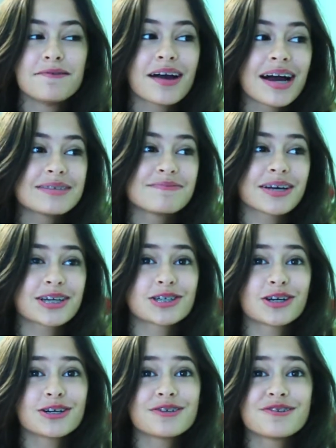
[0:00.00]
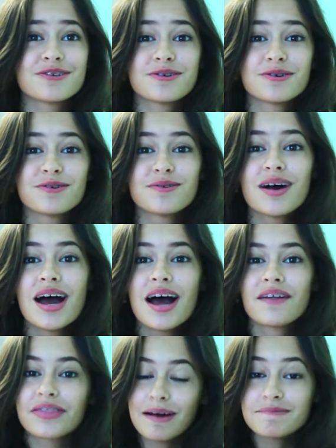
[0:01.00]
you guys make sure to
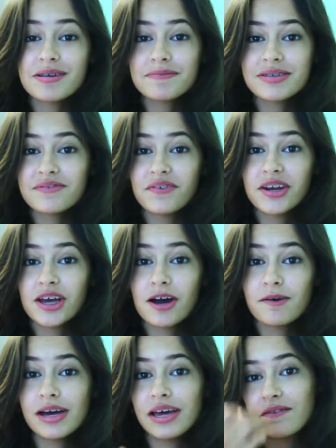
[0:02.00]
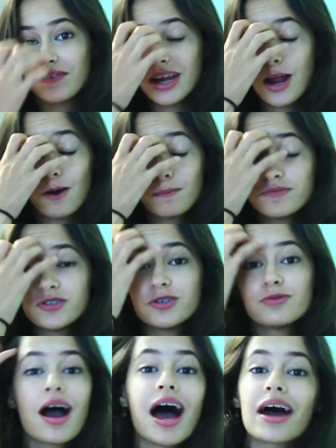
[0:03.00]
thumbs up this video if it helps
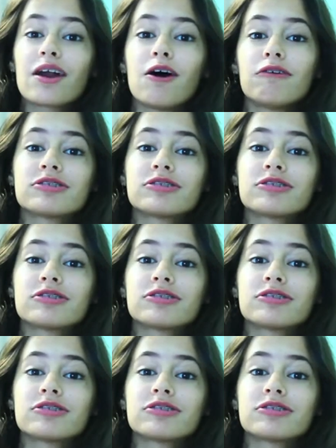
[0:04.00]
you at all,